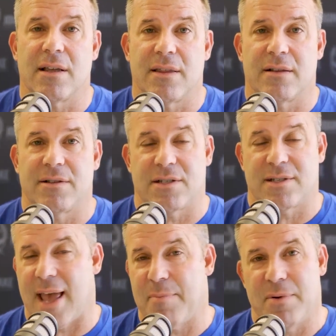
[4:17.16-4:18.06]
just
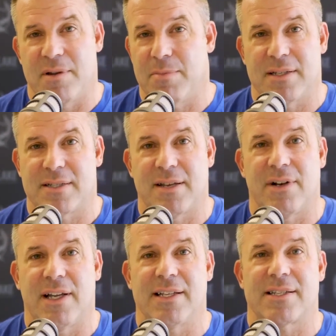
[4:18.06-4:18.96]
happened to be the
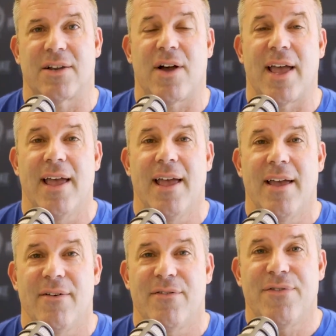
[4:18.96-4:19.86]
seven leaks that I
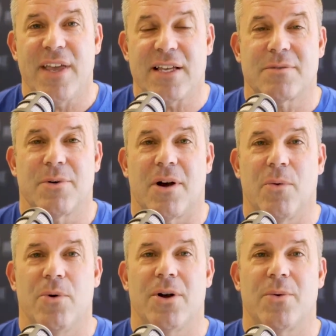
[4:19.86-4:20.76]
fix when I
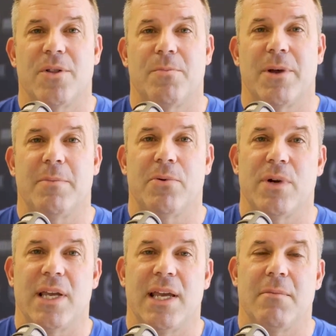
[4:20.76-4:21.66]
work with people
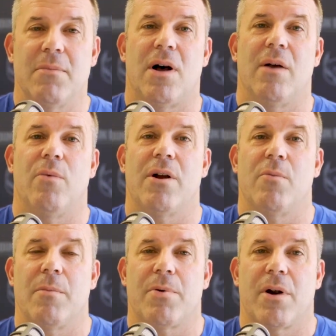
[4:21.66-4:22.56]
in my one on
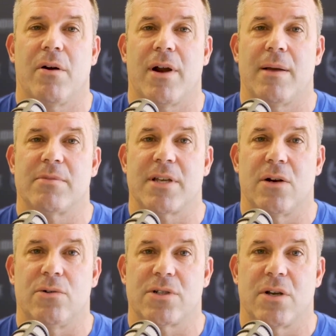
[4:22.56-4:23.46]
one programs and
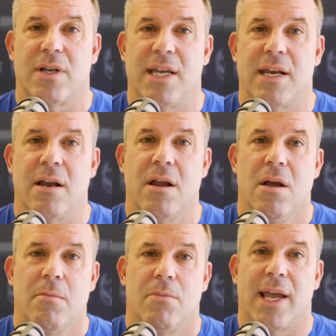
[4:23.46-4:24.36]
also in
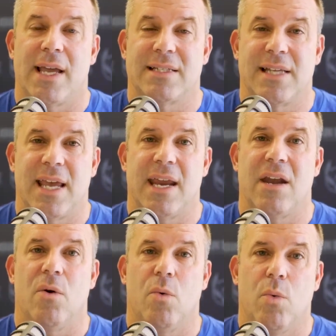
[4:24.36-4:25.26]
my 10
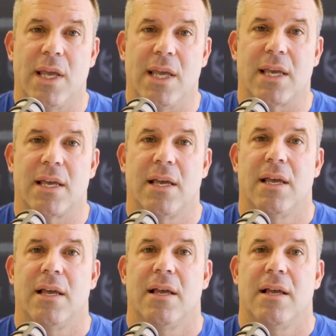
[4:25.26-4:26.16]
week
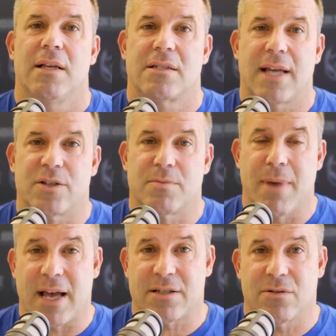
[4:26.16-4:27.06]
sales
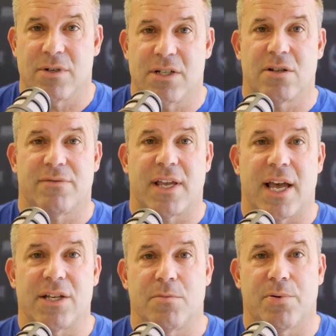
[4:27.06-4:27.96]
mastery
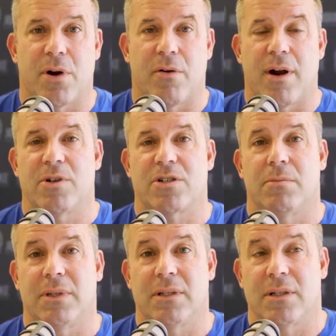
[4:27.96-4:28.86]
certification program, which
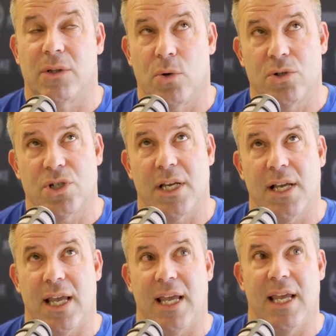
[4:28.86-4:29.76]
I'm
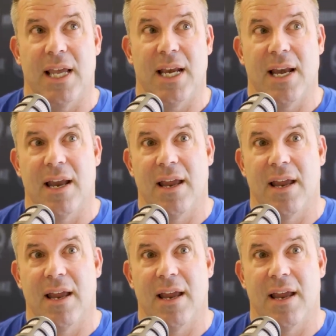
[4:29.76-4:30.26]
launching in.